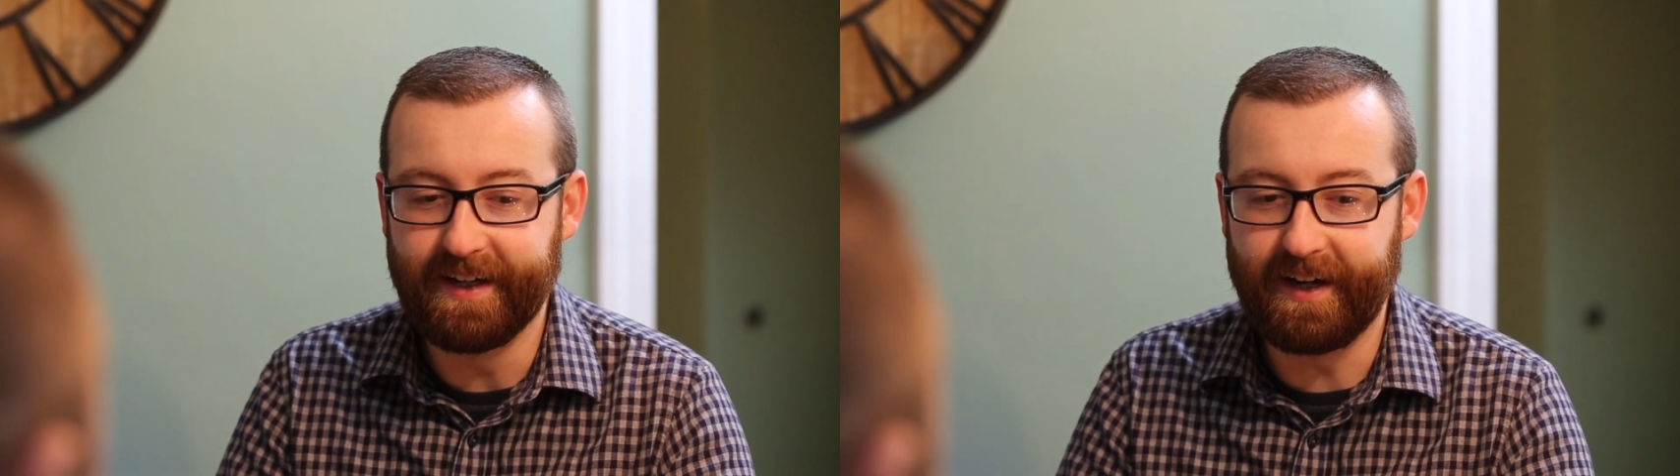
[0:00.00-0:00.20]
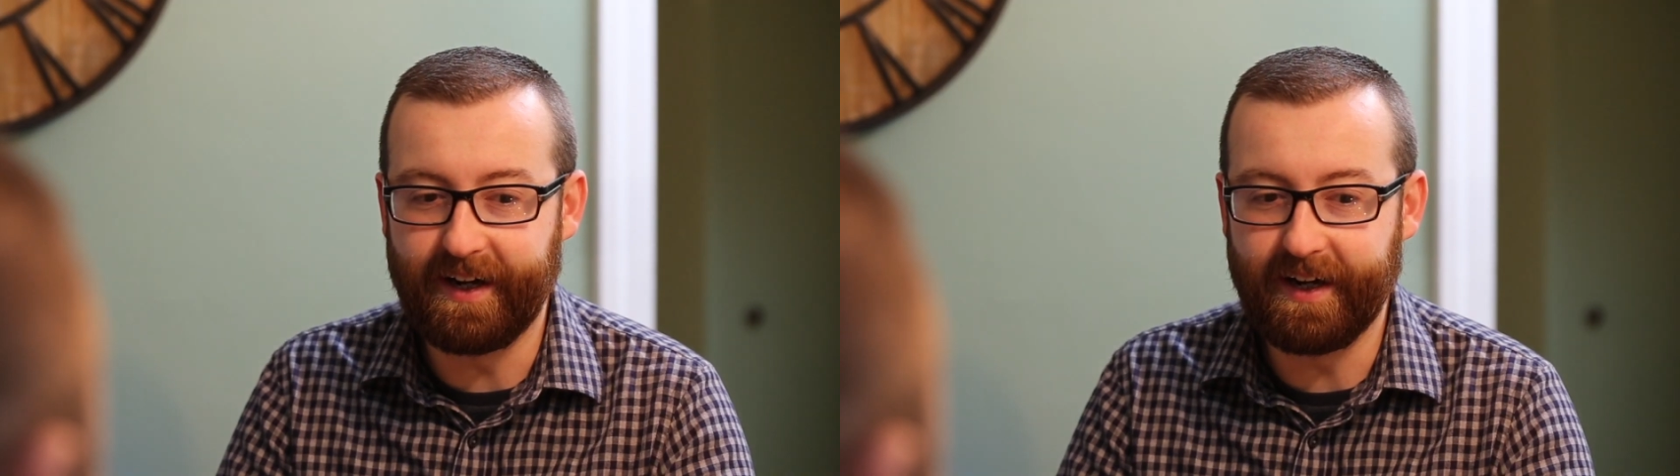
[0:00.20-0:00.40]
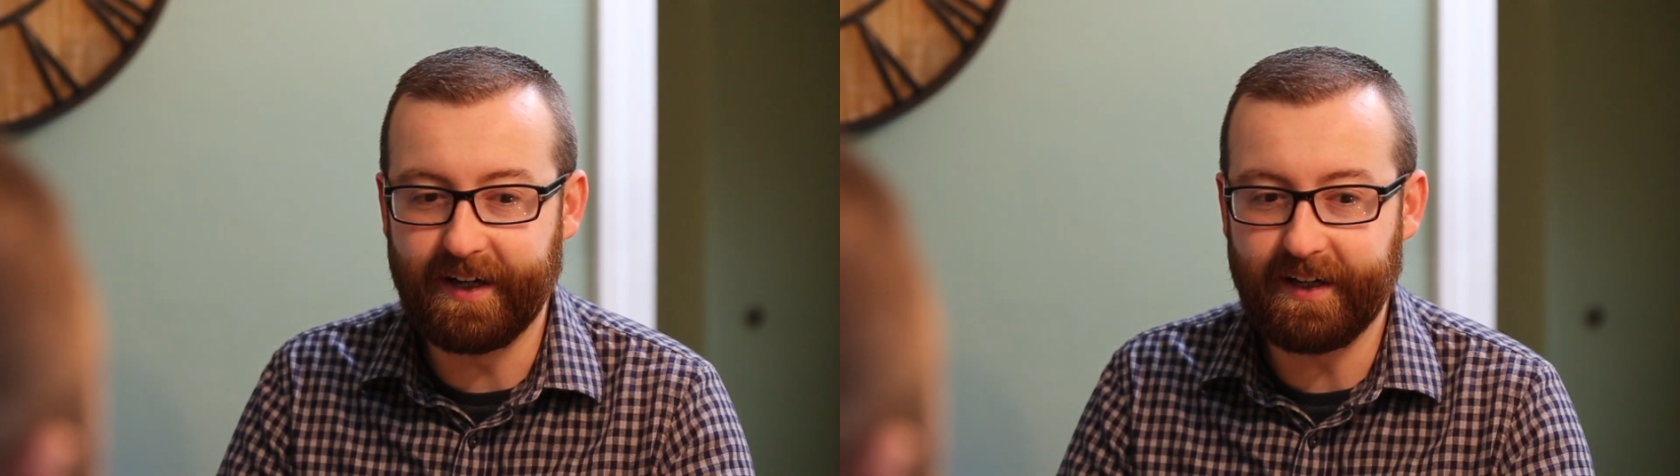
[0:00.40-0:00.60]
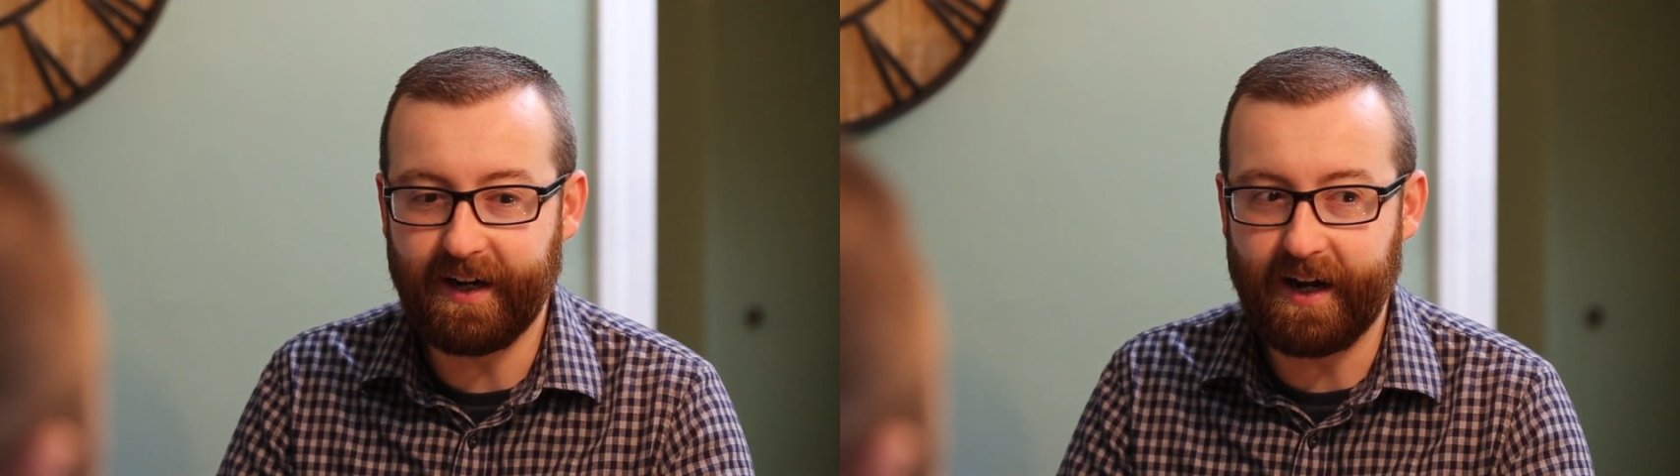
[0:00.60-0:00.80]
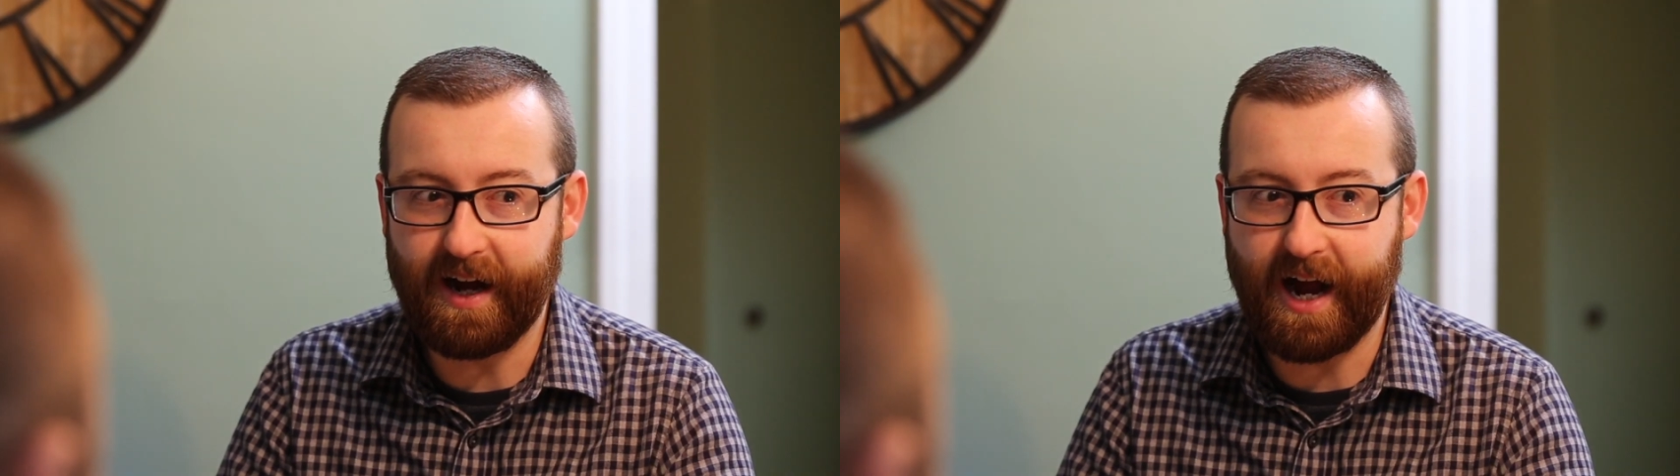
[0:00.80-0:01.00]

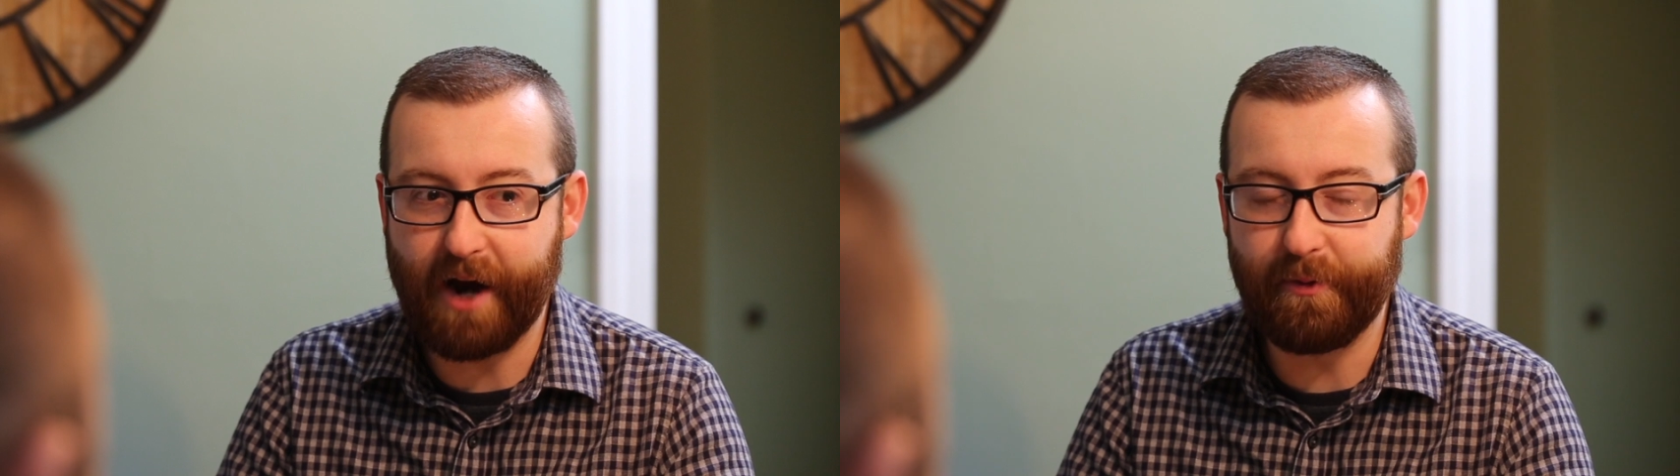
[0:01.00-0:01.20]
I